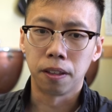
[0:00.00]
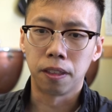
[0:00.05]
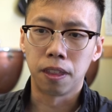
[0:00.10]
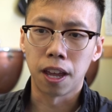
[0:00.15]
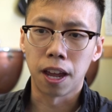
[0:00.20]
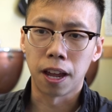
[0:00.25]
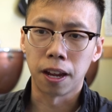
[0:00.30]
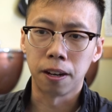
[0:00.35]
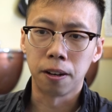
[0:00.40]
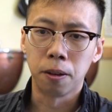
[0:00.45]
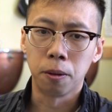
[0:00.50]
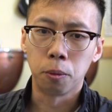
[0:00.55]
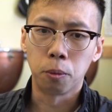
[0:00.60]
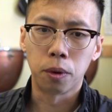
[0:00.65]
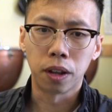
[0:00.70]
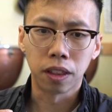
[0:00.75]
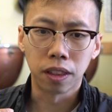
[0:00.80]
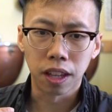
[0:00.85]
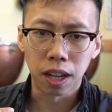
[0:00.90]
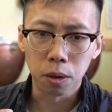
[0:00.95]
that
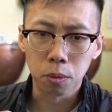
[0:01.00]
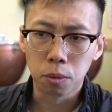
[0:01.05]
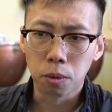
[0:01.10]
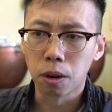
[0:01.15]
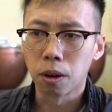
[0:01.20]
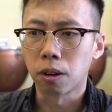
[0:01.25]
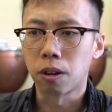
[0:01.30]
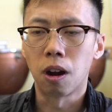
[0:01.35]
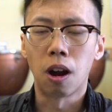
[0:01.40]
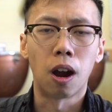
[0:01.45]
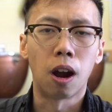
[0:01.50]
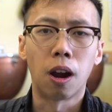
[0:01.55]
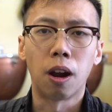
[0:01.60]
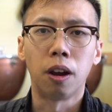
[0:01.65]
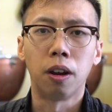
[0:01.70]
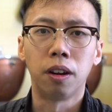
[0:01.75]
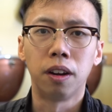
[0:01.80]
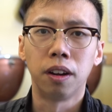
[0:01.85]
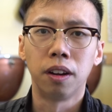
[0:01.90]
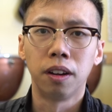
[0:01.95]
when they work
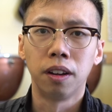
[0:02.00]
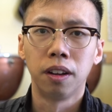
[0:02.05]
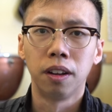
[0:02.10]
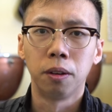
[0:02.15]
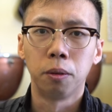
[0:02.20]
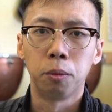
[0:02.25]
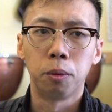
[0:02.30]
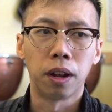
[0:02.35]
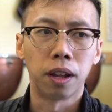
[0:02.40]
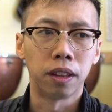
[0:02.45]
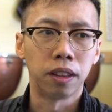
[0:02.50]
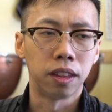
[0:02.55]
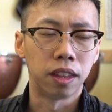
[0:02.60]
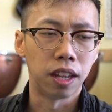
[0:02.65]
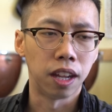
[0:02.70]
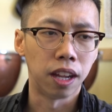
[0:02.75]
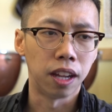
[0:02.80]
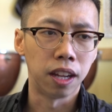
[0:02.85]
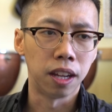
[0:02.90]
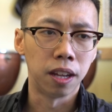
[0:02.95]
hard, when
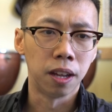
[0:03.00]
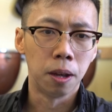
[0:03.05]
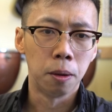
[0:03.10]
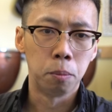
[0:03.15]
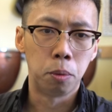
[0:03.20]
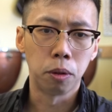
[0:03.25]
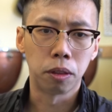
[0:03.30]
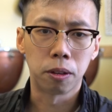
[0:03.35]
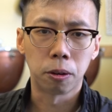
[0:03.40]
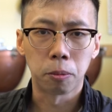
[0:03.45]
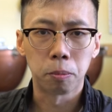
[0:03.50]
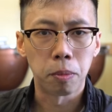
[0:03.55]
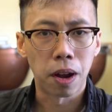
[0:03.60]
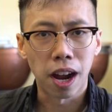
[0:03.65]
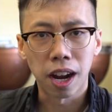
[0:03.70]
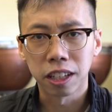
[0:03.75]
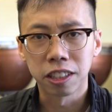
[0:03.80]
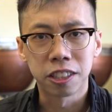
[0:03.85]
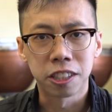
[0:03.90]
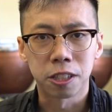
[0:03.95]
they put their
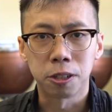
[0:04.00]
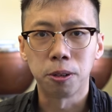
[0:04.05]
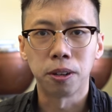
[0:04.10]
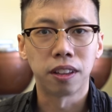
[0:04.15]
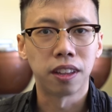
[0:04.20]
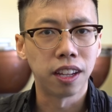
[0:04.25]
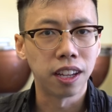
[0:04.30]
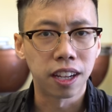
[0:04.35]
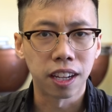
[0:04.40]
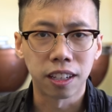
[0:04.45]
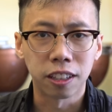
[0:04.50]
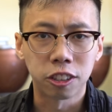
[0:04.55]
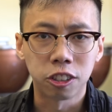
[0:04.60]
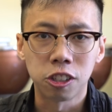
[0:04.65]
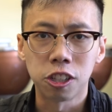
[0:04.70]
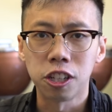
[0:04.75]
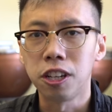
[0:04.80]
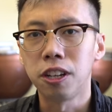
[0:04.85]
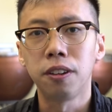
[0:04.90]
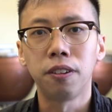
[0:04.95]
minds to it, they can
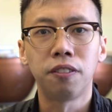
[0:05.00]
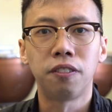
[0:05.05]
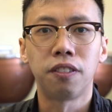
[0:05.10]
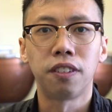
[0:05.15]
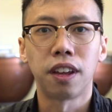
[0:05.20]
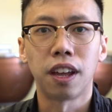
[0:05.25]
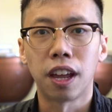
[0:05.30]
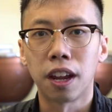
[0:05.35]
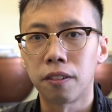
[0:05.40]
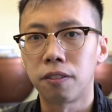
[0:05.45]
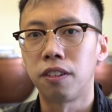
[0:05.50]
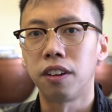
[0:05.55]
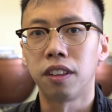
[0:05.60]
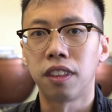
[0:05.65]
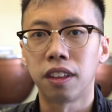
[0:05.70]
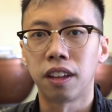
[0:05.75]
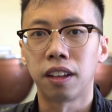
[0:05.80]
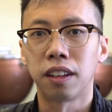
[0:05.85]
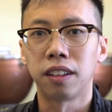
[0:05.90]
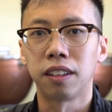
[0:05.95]
achieve
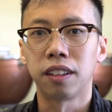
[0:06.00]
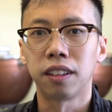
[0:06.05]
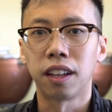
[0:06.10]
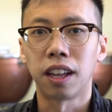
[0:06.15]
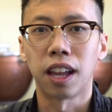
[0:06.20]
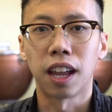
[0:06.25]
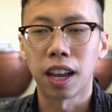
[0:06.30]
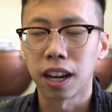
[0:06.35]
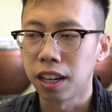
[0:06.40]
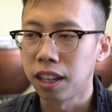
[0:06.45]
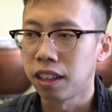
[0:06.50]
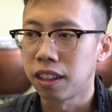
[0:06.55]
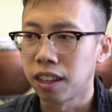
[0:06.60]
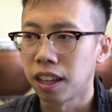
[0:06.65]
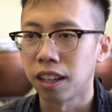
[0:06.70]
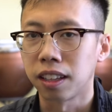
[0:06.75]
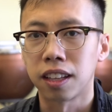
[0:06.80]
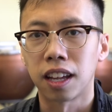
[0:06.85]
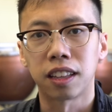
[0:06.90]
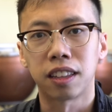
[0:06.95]
everything,
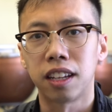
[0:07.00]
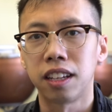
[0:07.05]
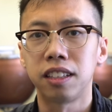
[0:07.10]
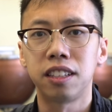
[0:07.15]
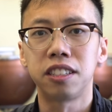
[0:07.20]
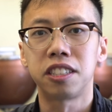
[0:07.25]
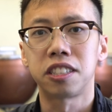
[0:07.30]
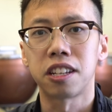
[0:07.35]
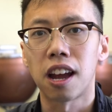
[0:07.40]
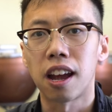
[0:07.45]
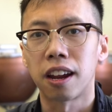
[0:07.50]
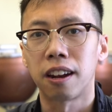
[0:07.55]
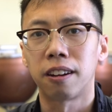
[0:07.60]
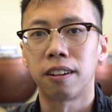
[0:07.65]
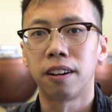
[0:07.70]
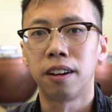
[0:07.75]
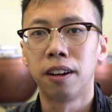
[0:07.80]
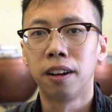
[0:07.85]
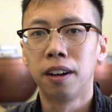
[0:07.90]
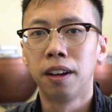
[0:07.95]
anything that they desire.